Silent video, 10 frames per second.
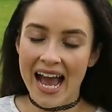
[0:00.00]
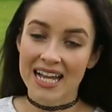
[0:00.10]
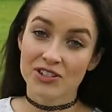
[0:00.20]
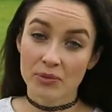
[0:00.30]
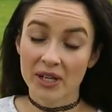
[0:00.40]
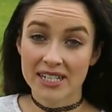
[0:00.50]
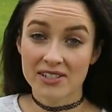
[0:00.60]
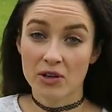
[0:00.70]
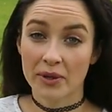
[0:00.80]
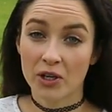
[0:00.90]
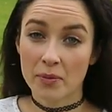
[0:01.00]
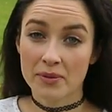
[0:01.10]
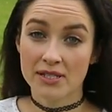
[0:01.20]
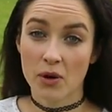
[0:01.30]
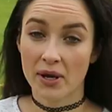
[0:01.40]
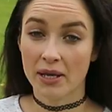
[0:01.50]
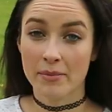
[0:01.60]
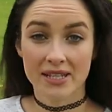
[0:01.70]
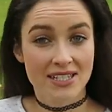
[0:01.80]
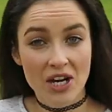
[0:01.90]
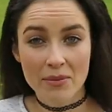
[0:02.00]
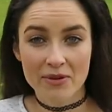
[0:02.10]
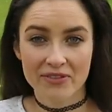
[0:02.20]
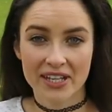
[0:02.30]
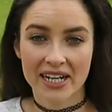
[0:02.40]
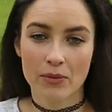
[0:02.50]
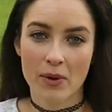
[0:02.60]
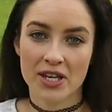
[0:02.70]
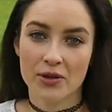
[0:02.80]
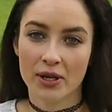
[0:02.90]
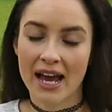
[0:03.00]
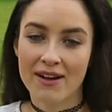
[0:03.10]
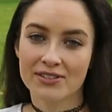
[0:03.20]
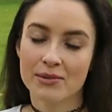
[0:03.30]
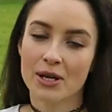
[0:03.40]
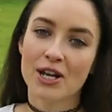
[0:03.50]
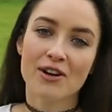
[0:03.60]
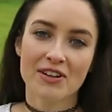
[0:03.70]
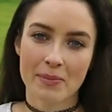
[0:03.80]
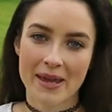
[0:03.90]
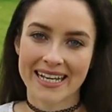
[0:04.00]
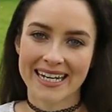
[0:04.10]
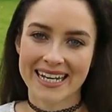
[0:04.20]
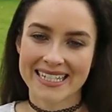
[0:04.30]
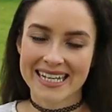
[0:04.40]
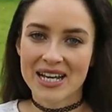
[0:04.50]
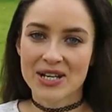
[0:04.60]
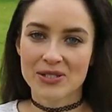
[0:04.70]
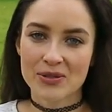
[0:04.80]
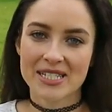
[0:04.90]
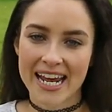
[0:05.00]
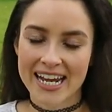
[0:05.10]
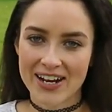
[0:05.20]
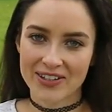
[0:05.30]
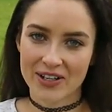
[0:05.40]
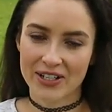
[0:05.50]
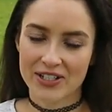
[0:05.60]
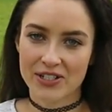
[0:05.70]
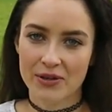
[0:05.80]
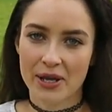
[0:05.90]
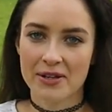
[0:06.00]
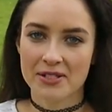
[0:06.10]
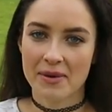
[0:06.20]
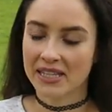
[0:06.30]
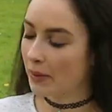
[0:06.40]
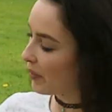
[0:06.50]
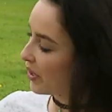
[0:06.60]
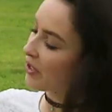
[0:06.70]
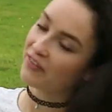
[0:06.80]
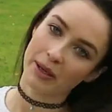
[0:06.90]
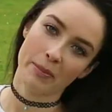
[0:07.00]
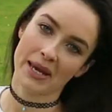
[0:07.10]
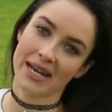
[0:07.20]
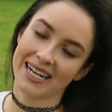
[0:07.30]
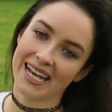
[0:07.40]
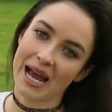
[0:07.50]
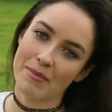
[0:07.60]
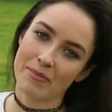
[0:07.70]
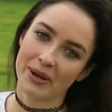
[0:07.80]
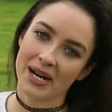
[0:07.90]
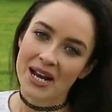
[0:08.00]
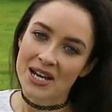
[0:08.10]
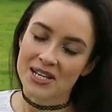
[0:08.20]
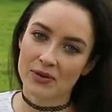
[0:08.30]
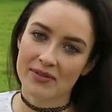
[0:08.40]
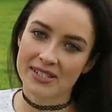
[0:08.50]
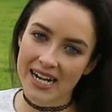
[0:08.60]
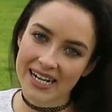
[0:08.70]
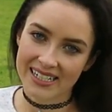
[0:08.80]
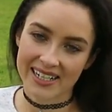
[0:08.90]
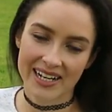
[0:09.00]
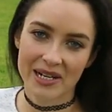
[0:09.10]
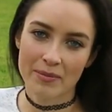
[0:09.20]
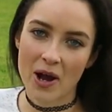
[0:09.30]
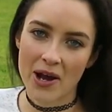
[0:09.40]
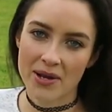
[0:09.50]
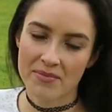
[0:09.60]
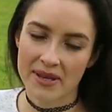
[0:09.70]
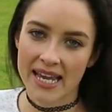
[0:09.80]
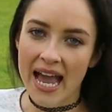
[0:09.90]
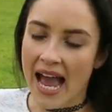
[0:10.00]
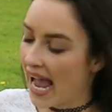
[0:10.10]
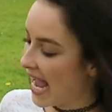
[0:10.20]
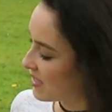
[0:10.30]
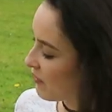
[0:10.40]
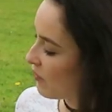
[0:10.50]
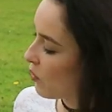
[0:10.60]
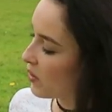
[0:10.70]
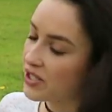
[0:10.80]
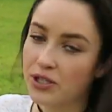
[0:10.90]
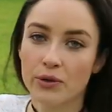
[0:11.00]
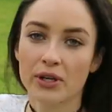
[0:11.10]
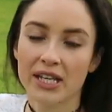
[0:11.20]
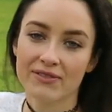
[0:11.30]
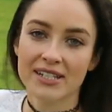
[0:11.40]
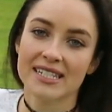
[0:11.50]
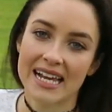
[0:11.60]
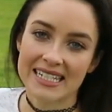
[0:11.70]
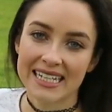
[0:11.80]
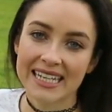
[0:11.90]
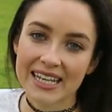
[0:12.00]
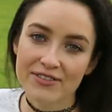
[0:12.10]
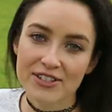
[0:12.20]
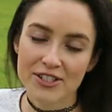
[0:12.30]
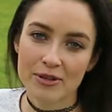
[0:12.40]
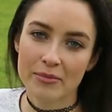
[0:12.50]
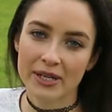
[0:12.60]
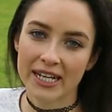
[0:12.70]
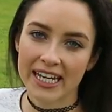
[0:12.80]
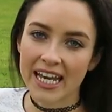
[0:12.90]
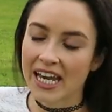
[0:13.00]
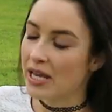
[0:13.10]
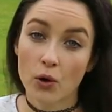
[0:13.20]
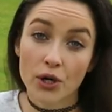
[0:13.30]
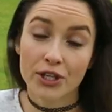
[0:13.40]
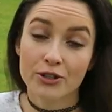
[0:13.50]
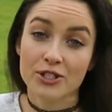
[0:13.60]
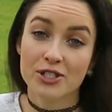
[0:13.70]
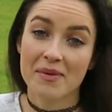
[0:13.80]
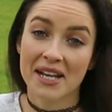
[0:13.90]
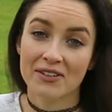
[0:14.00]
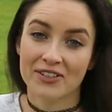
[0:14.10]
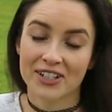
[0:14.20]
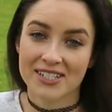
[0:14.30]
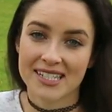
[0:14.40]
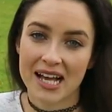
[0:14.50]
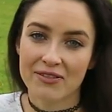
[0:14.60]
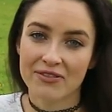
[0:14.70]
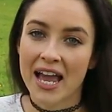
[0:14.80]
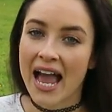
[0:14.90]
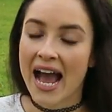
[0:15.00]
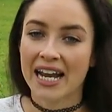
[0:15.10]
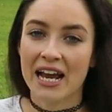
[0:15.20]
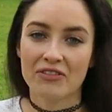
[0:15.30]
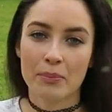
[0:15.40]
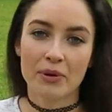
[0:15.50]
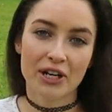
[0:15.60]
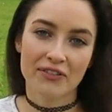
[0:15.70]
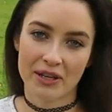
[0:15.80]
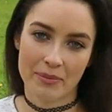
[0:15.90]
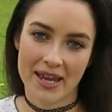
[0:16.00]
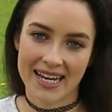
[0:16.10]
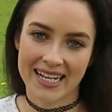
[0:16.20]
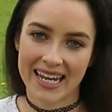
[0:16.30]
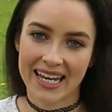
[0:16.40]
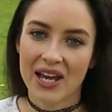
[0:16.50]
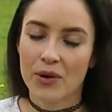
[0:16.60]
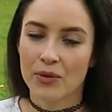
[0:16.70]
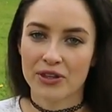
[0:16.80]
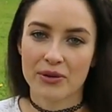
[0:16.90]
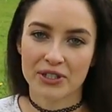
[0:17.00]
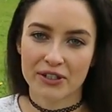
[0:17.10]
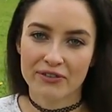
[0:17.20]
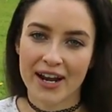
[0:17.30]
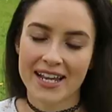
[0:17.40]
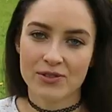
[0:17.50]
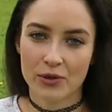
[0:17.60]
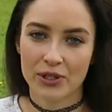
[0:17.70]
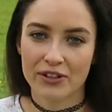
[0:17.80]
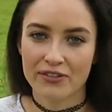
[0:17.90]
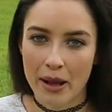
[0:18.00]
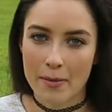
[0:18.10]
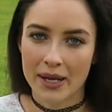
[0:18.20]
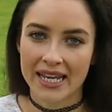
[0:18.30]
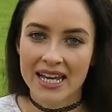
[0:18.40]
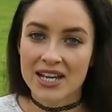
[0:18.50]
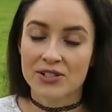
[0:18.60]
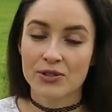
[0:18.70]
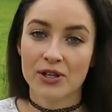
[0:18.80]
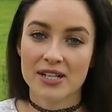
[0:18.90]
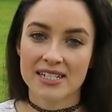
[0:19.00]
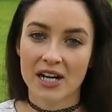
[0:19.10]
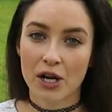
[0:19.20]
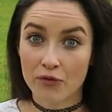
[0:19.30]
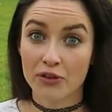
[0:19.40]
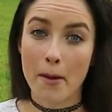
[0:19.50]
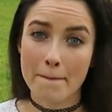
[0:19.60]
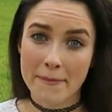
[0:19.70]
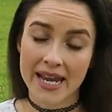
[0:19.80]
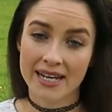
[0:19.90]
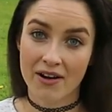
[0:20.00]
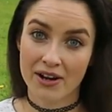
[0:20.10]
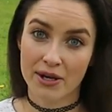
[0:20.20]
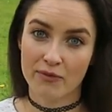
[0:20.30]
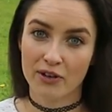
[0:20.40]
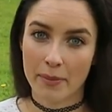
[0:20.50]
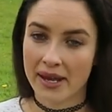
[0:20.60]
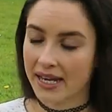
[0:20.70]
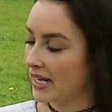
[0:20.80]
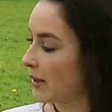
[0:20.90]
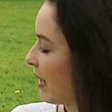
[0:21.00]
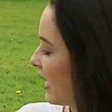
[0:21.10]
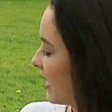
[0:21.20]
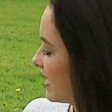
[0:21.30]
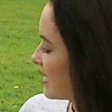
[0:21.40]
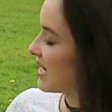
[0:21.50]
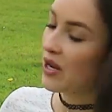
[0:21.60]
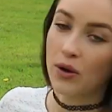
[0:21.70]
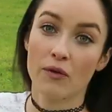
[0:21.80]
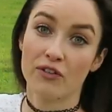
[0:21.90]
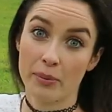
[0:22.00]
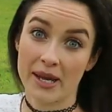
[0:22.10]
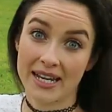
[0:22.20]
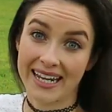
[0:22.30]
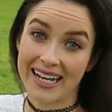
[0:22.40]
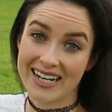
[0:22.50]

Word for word: and summer is coming up so it can be the time of the year when you can have some lovely picnics. So today I thought I'd show you how to make the perfect picnic hamper. So I've started it here behind me and of course you could give this as a gift to somebody or you could just make it for yourself and have the perfect picnic with you and your friends or your family. So I'm going to start off with the main item for a picnic blanket for a picnic